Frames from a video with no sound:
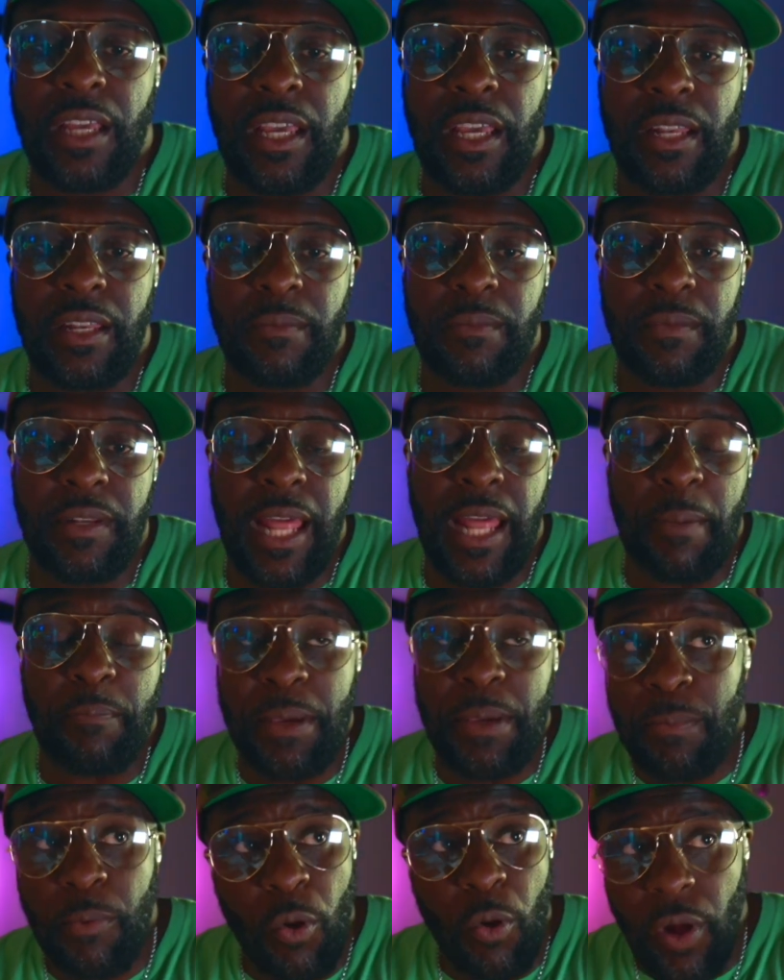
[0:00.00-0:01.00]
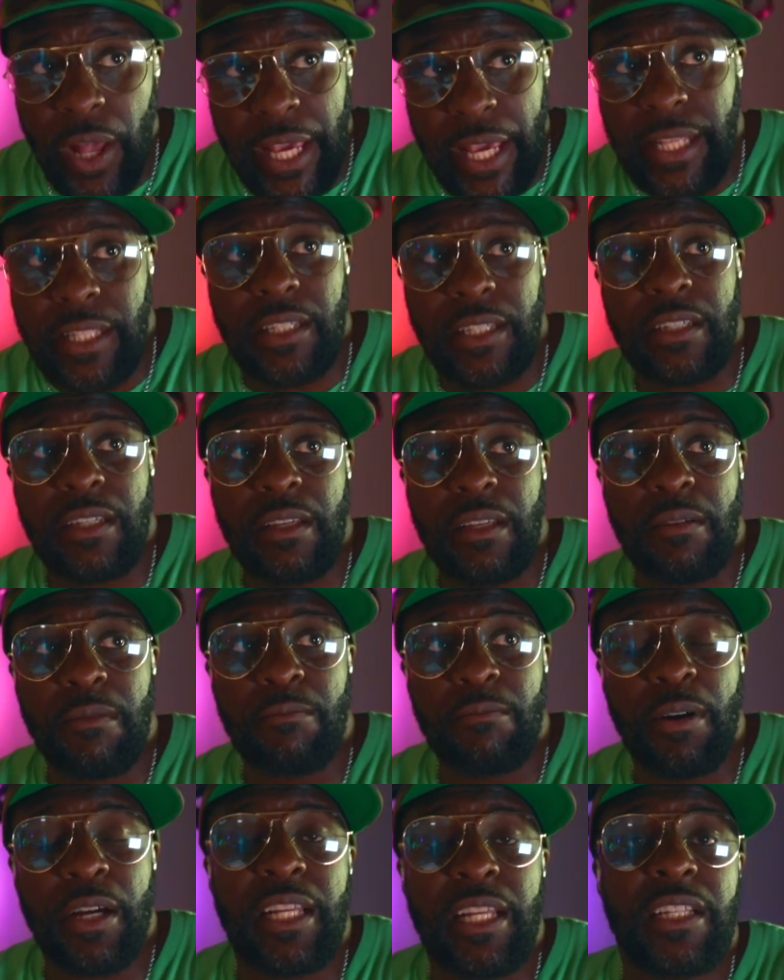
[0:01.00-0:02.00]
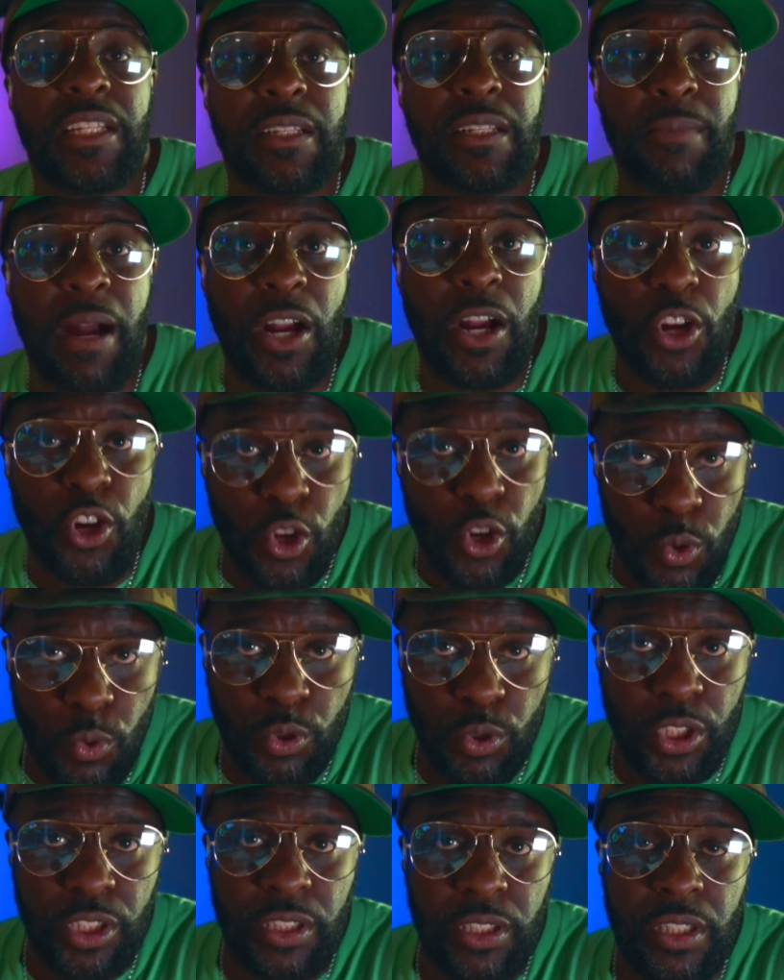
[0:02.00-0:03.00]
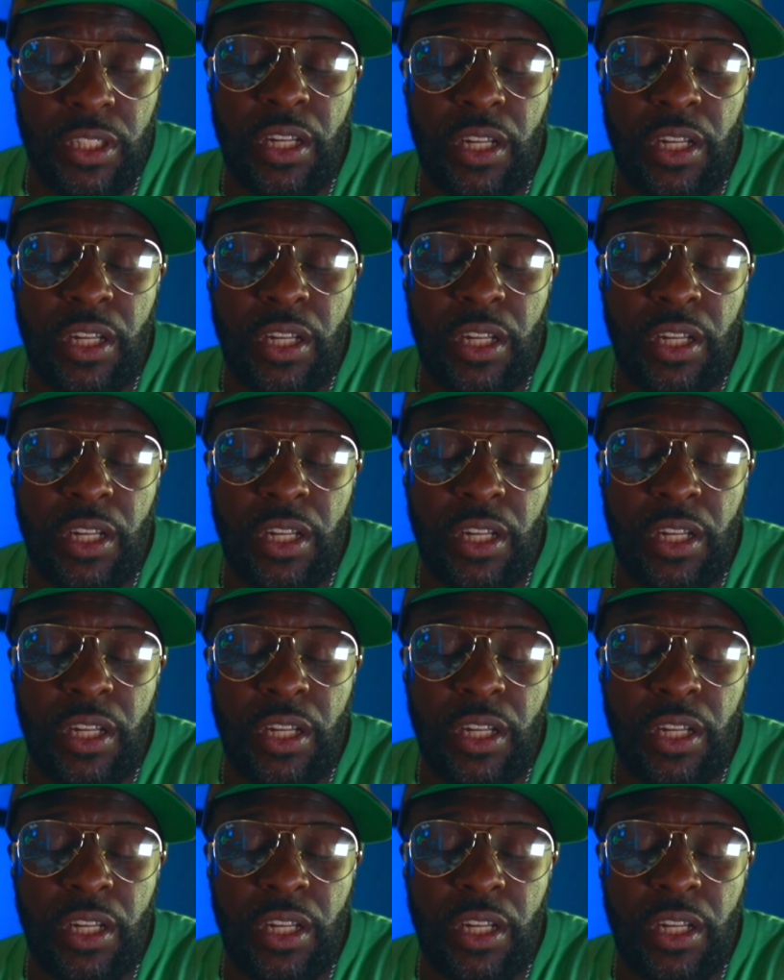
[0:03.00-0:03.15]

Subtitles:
and that people hate, but this is my conclusion,